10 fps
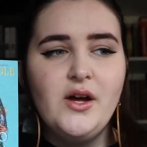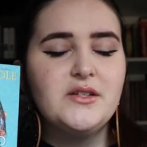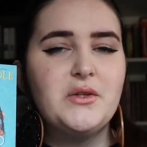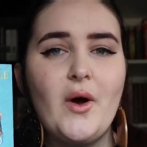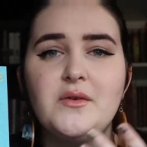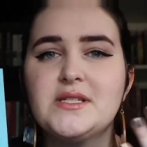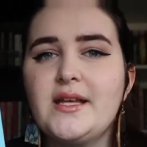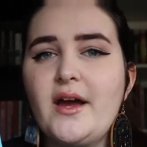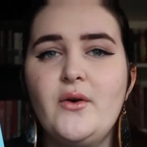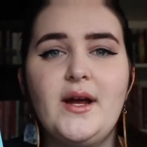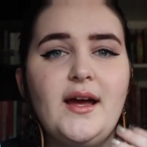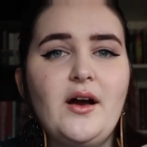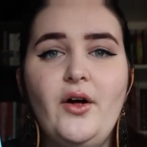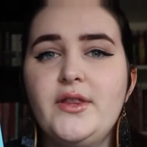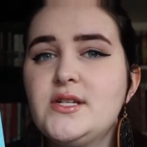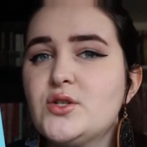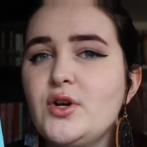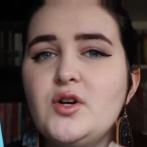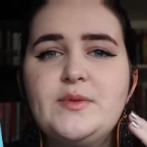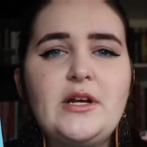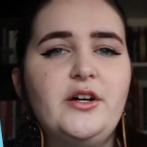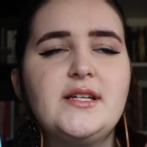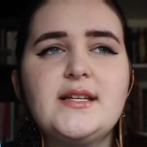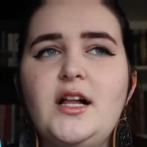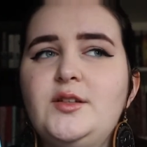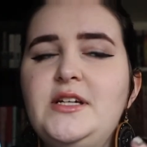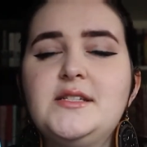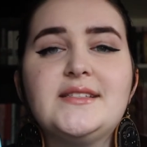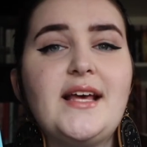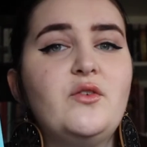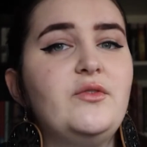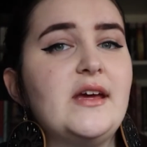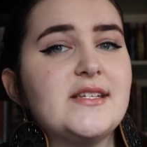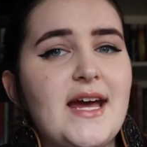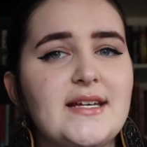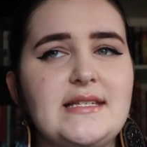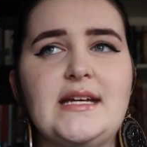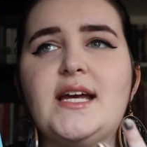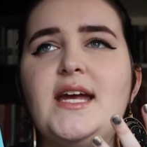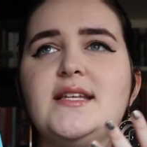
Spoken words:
So I was like, okay, all these tropes, all these elements sound fantastic.